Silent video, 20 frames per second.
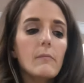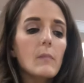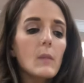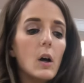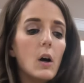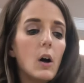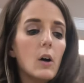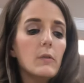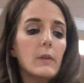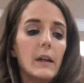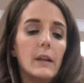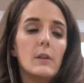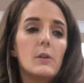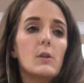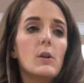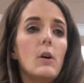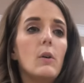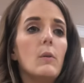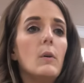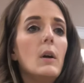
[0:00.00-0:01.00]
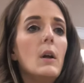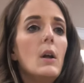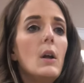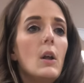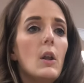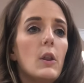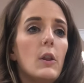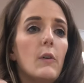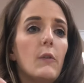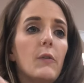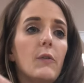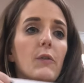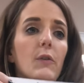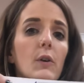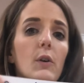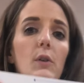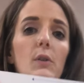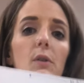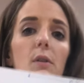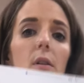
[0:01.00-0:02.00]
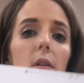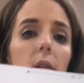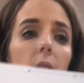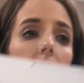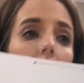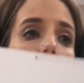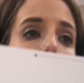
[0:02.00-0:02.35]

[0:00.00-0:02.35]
All right, so the first thing